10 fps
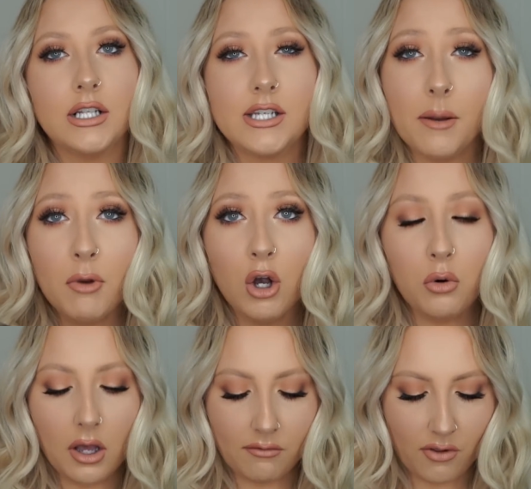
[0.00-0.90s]

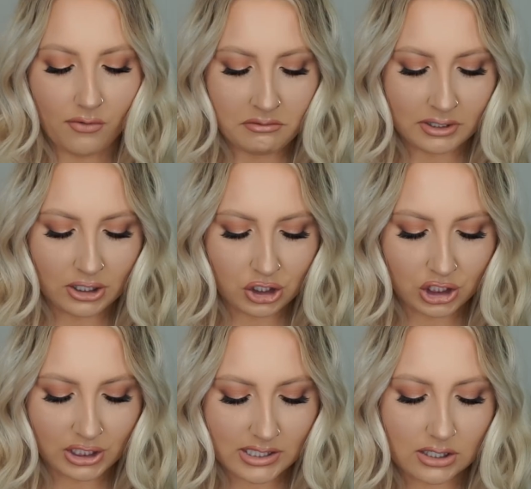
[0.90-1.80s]
demo of the
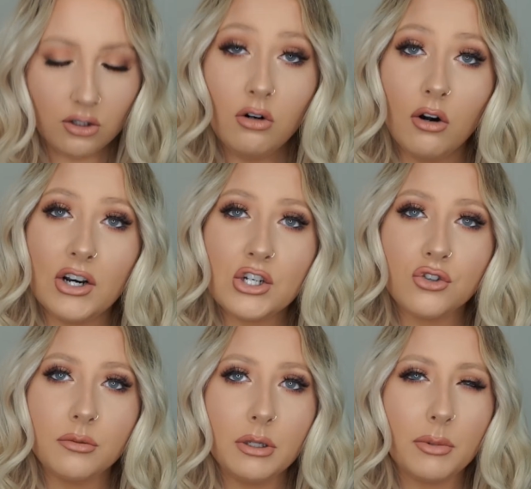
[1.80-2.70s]
foundation. It's a little orange
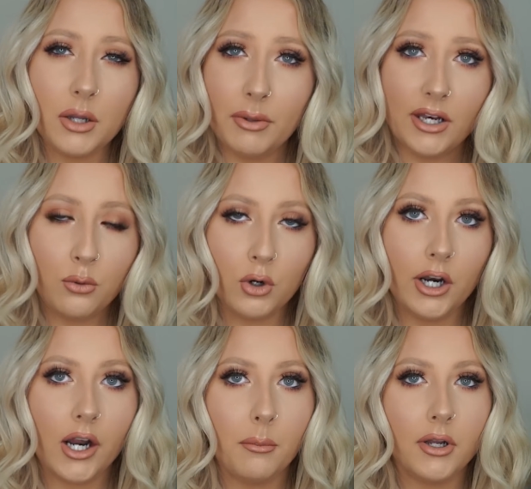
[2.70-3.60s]
for me, but I made it
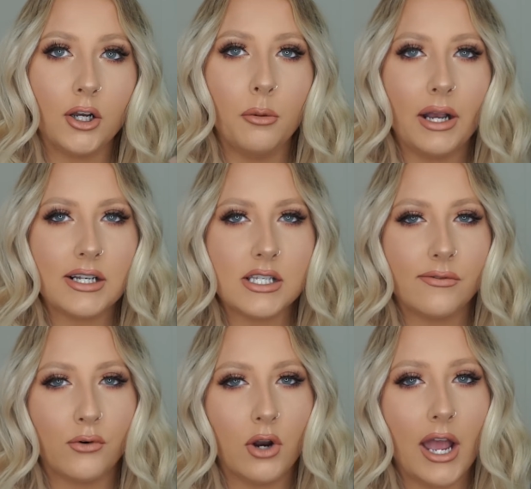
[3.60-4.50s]
work. I'm gonna go back to
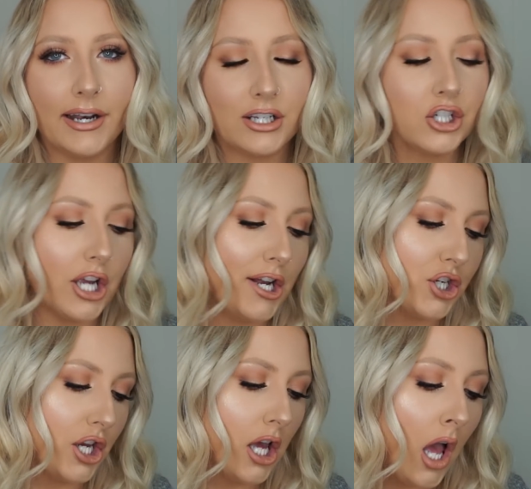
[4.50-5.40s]
Sephora and exchange
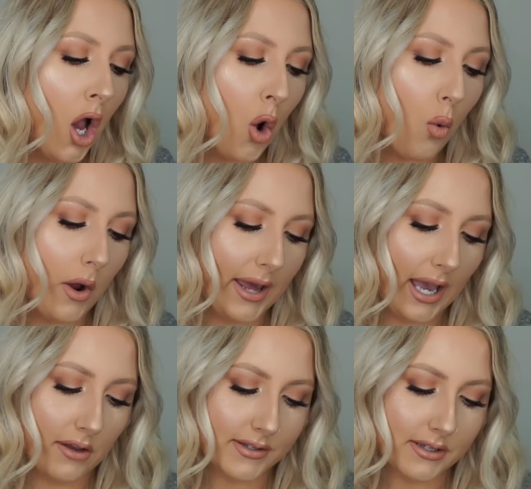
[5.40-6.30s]
it when I
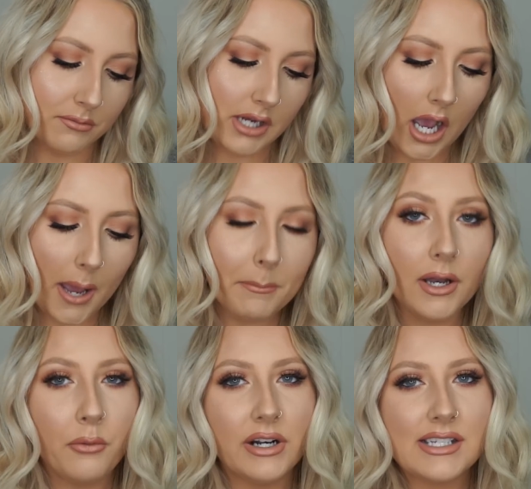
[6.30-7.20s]
have some time, but
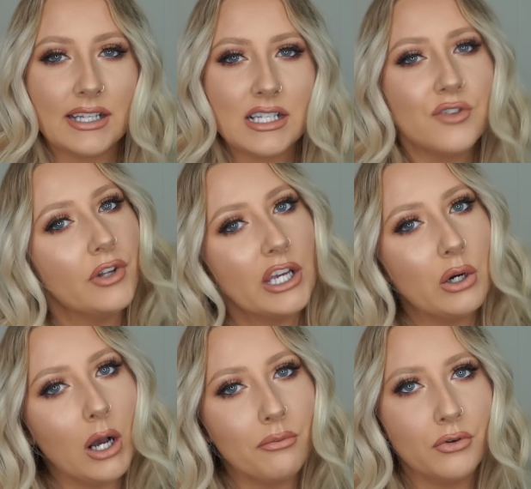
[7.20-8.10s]
I wanted to get this video
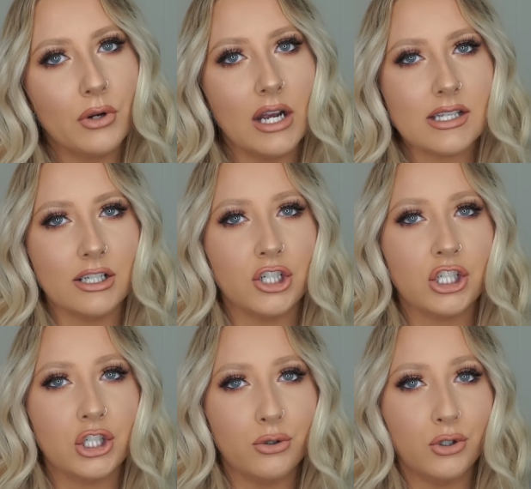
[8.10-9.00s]
up for you guys and
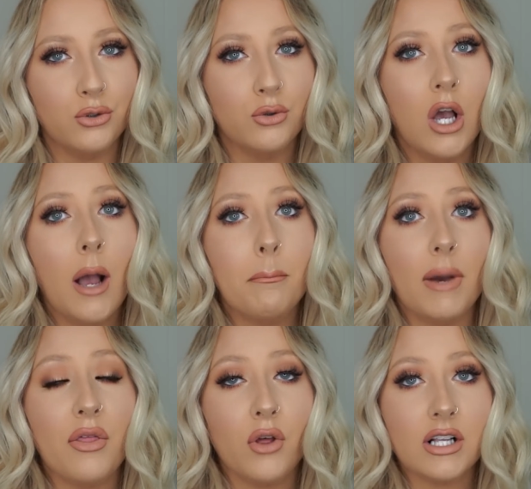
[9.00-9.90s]
show you
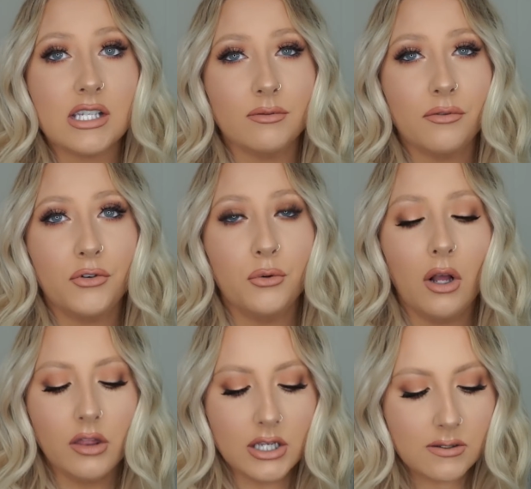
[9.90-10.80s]
my thoughts and review
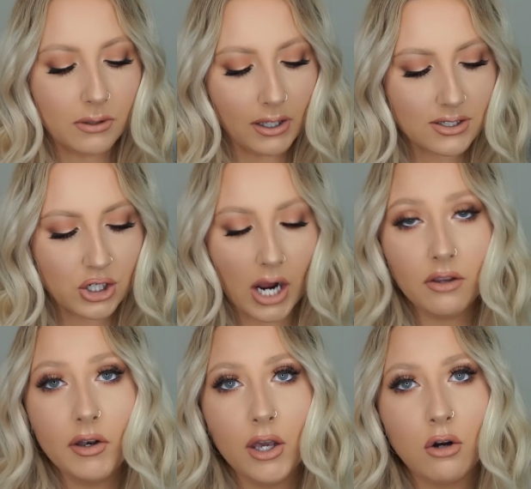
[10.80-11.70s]
on this because
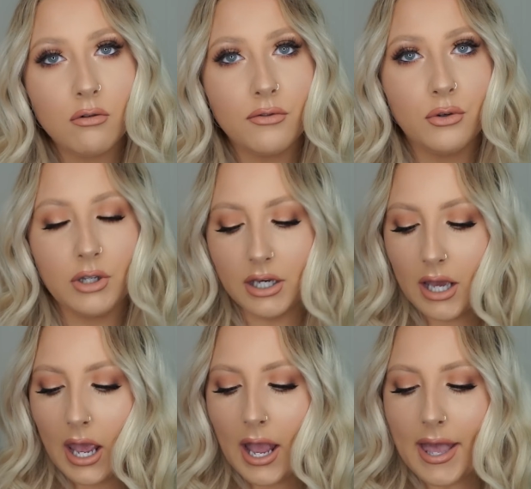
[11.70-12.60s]
Jaclyn Hill reviewed it
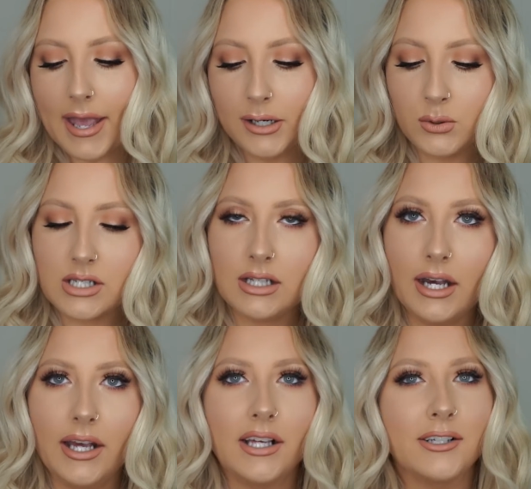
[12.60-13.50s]
and I was
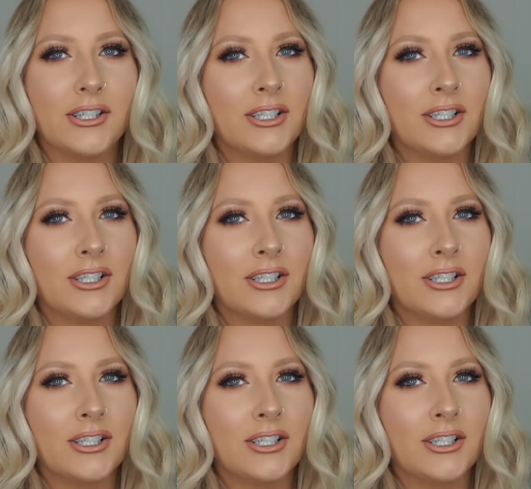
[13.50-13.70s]
like,